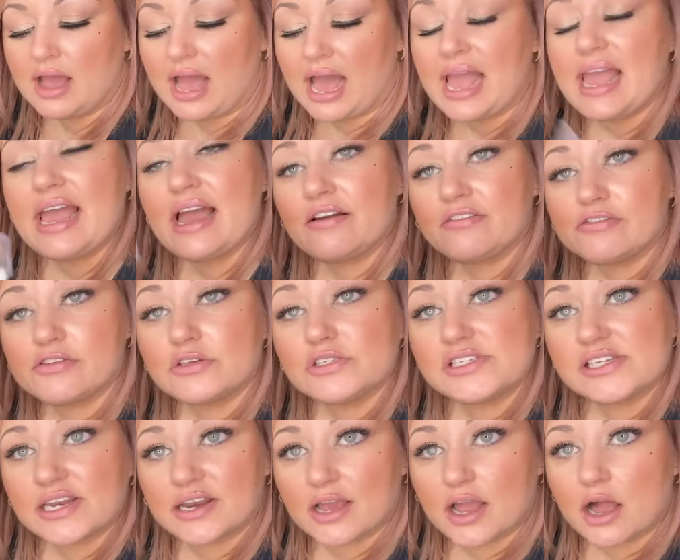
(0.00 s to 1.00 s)
I have
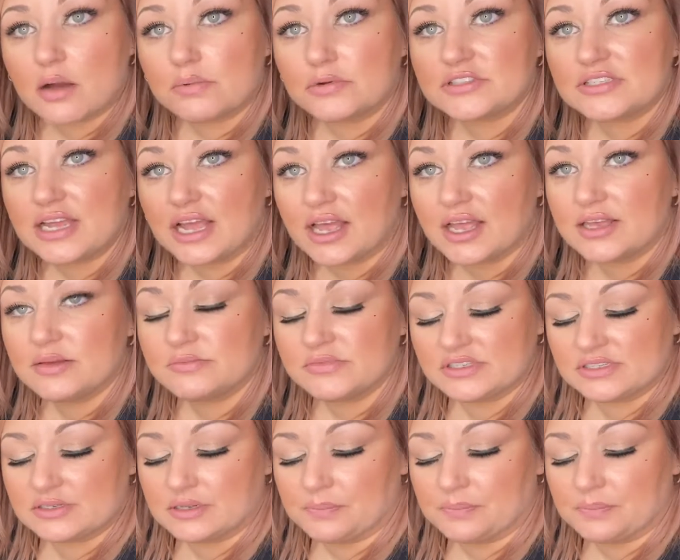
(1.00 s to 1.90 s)
used it a couple times.